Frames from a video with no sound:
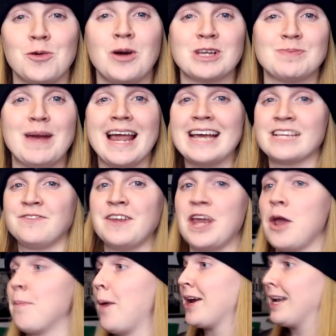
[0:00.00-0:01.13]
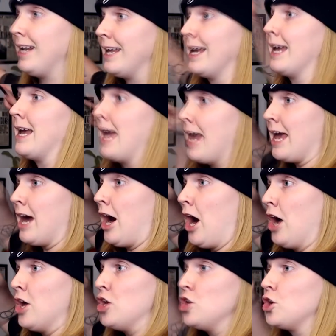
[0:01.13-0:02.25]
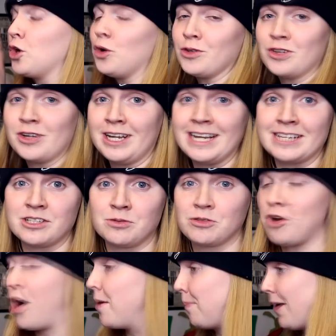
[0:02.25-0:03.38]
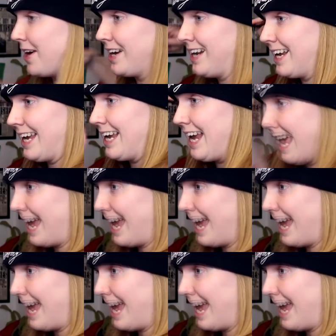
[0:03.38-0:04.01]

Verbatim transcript: You can watch my latest video by clicking here. You can also click subscribe by clicking